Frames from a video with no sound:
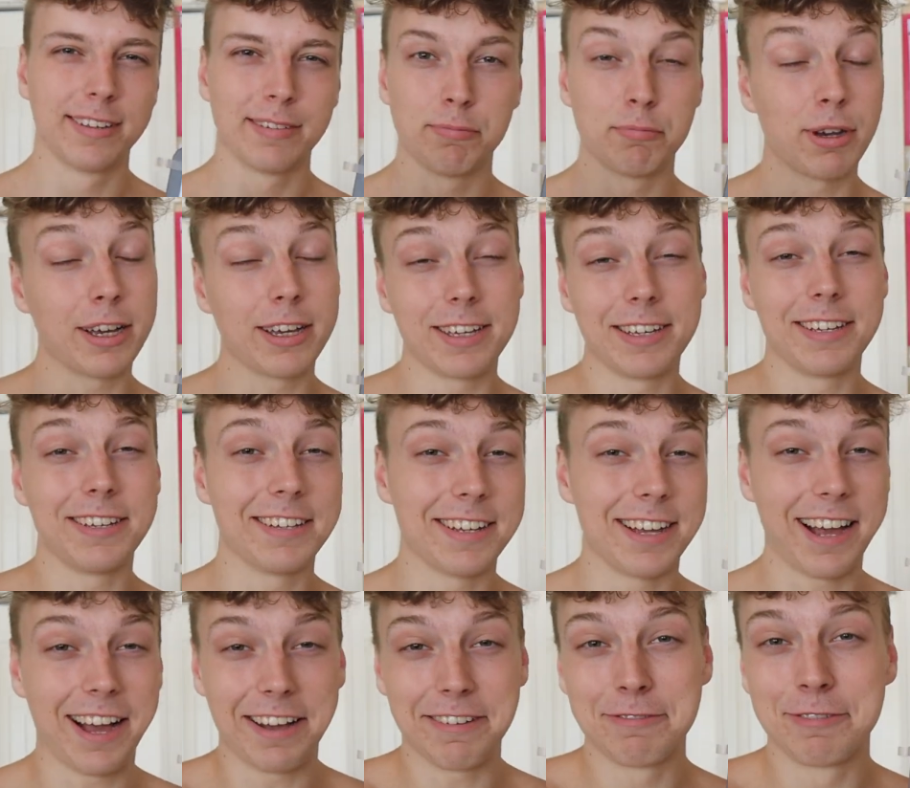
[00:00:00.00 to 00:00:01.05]
my
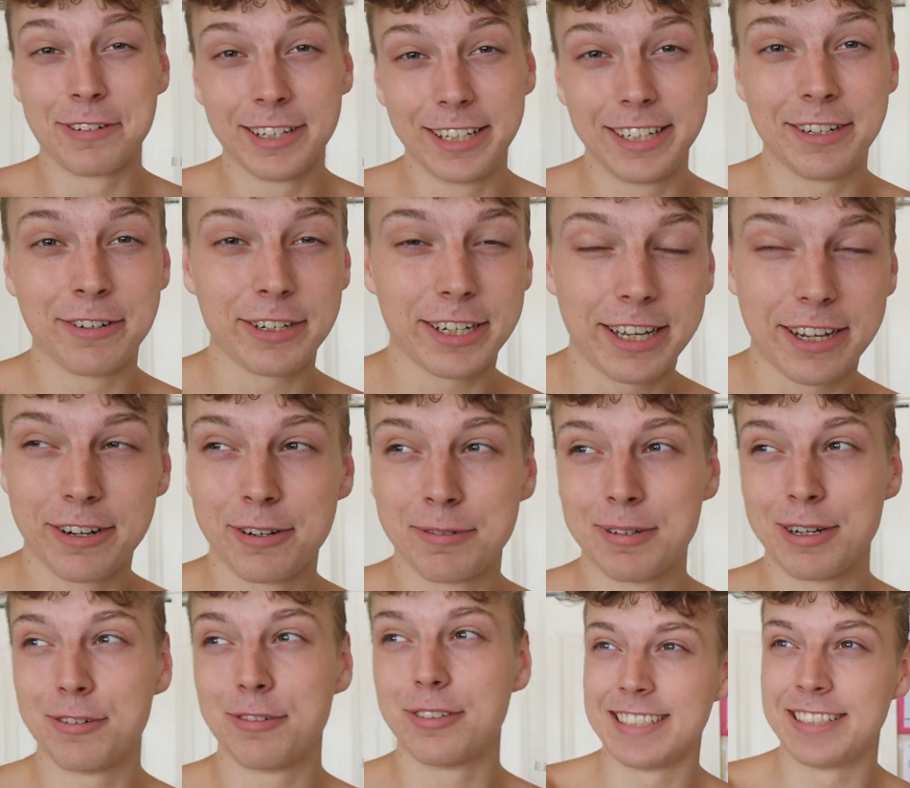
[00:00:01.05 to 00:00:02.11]
I really don't care
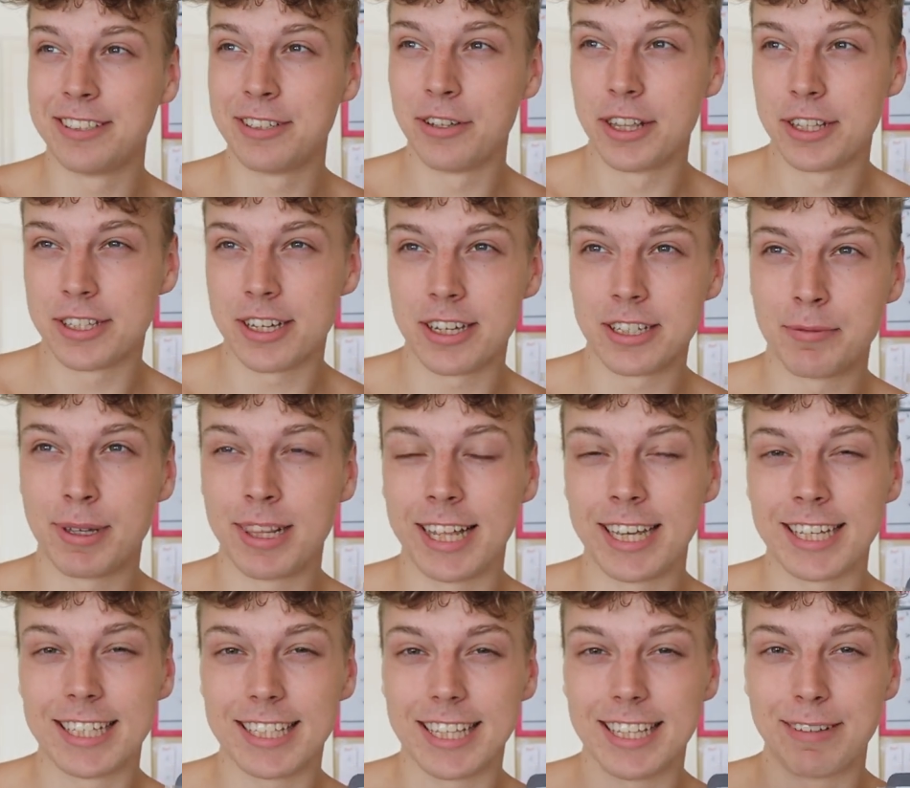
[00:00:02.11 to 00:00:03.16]
about you know the size of my
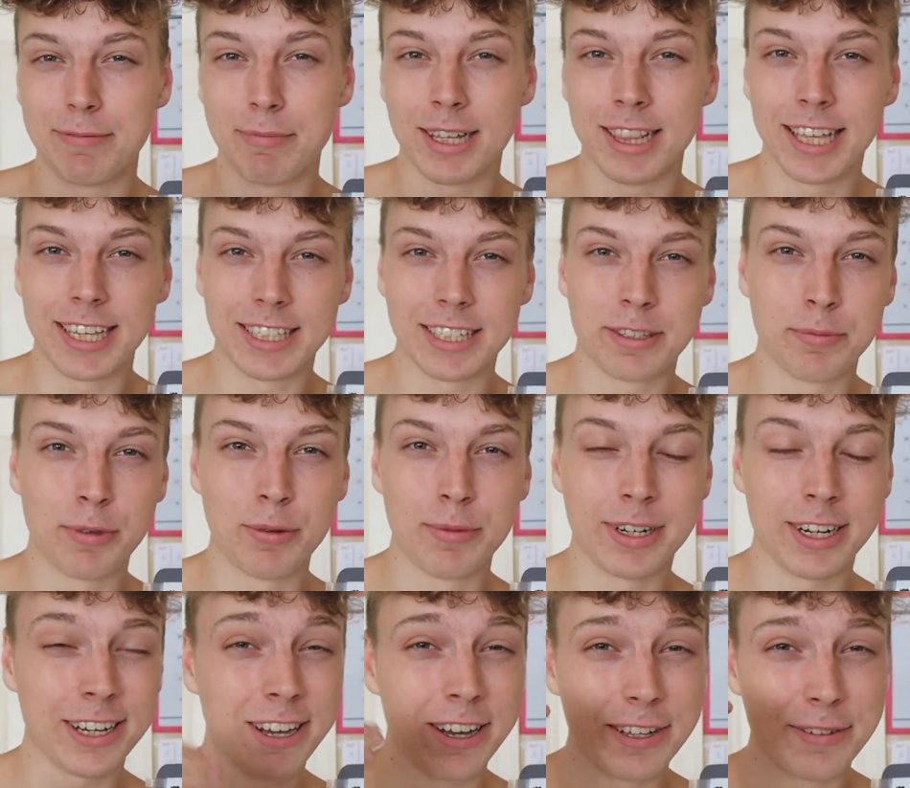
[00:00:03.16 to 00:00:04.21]
legs my legs at the
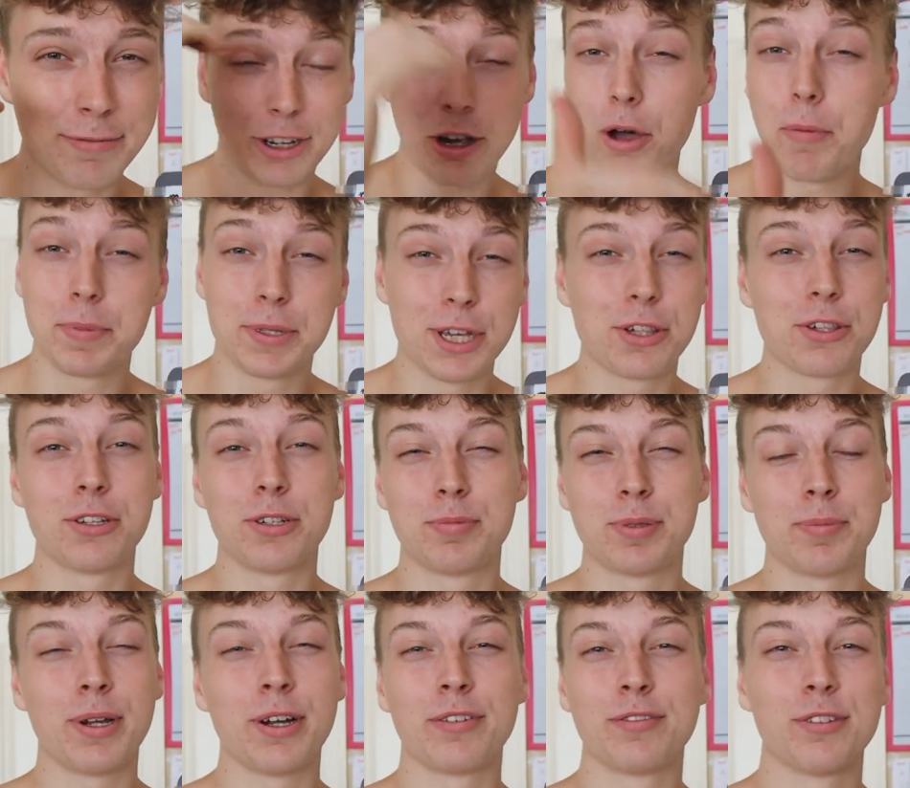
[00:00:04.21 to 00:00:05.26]
moment I got a competition to
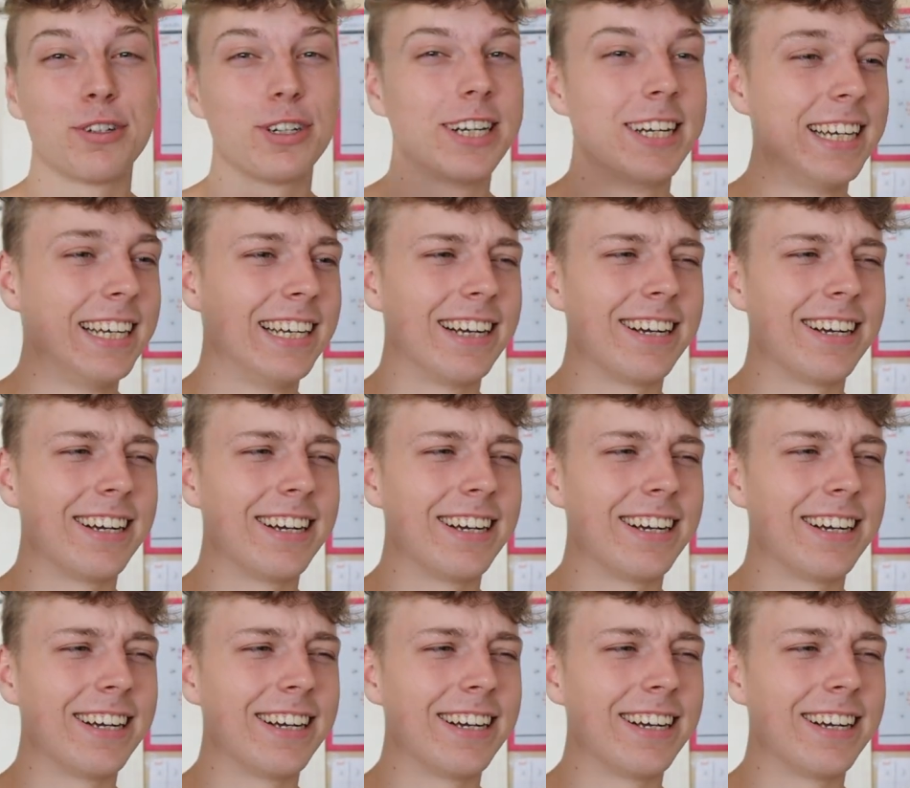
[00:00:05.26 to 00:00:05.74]
prepare for